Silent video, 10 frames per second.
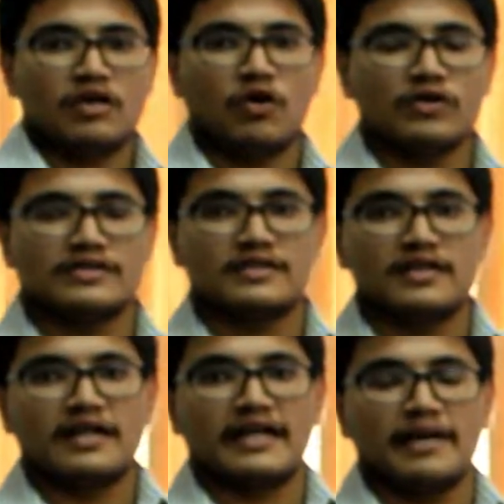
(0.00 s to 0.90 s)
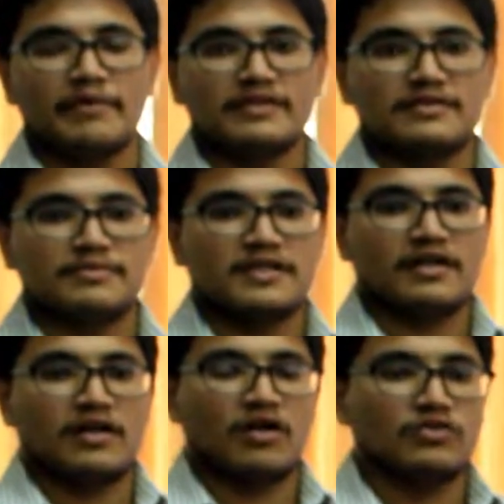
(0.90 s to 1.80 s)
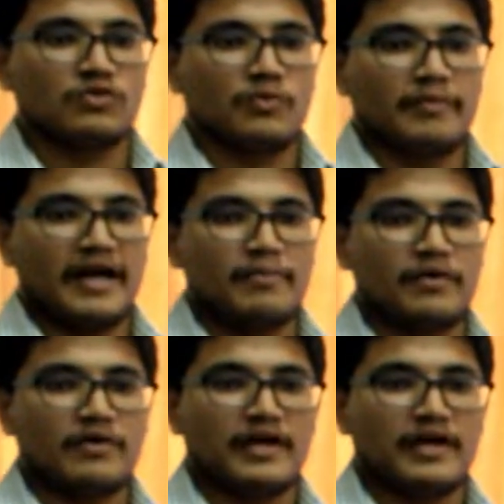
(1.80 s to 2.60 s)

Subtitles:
cost and time consumption and also manpower.